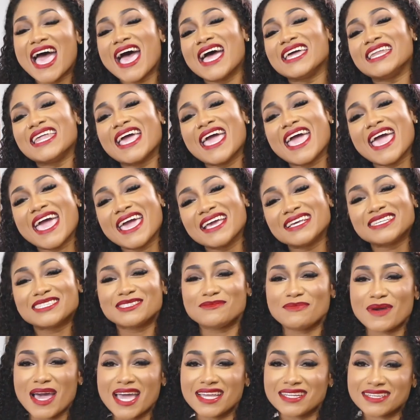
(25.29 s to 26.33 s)
and
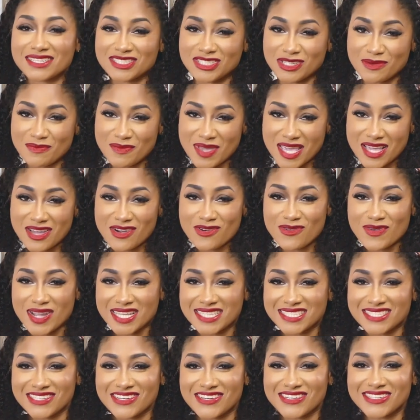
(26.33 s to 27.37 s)
Expat Jamaica
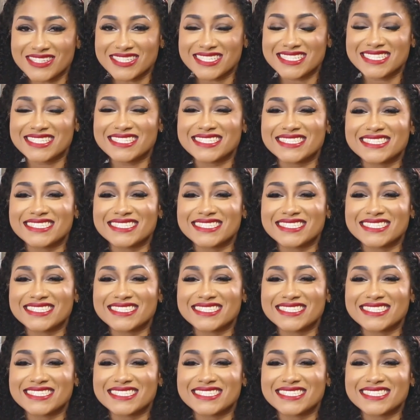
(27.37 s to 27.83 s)
Rentals.